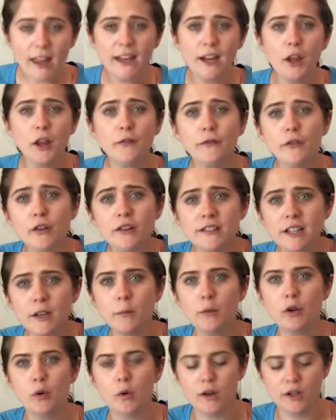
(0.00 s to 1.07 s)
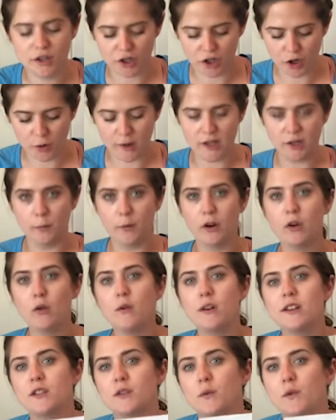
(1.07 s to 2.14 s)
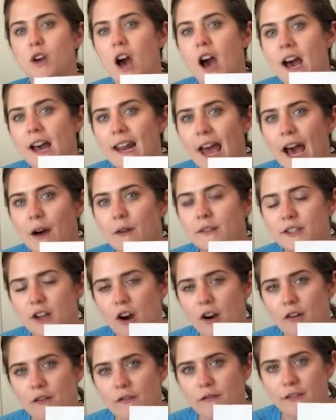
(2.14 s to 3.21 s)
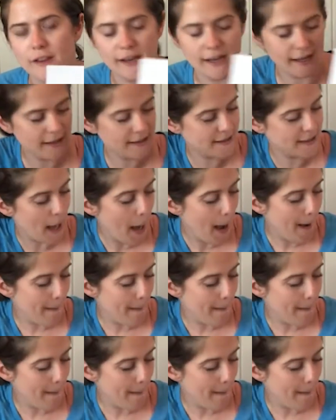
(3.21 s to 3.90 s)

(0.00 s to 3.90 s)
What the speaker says: Now, the first thing we're going to do is we're going to cut out our Phoenix